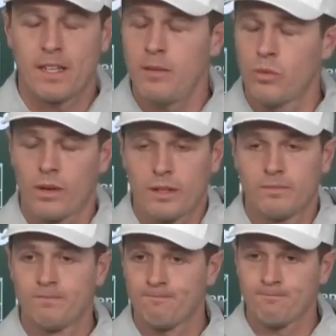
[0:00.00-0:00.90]
Keep
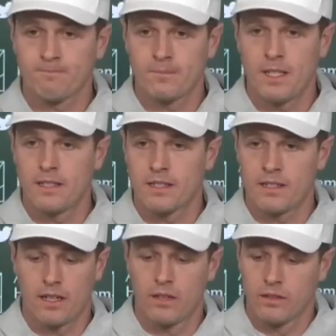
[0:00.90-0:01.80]
working.
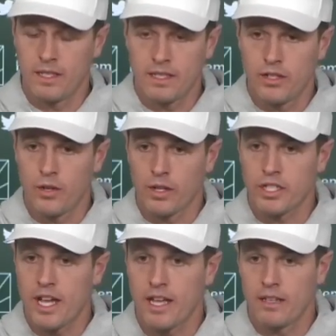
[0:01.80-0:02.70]
He's a New
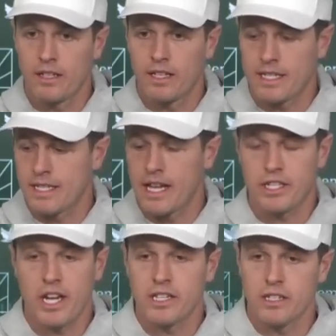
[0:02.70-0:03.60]
York Jet, and that's
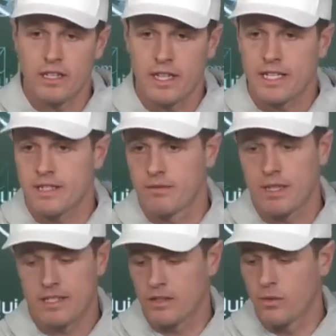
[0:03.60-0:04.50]
not changing. And that's
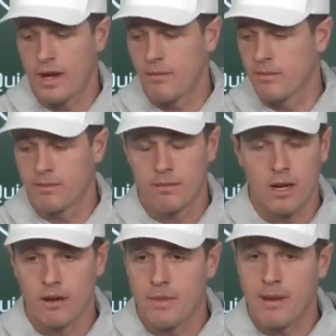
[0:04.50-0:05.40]
the way
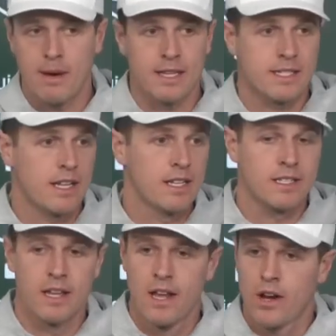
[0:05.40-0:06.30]
my mindset
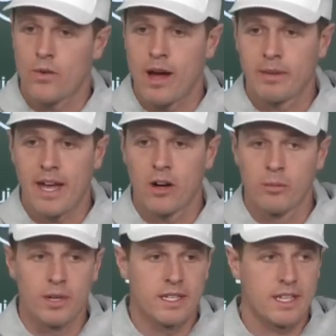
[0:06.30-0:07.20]
is. Rob
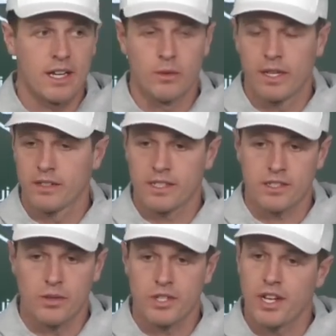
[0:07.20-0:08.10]
Calabrese, anyone else
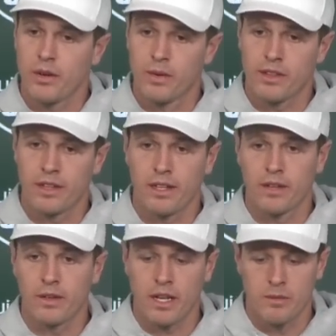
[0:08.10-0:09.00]
associated with it,
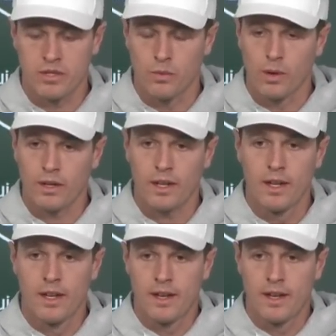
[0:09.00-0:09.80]
you know, he comes to work.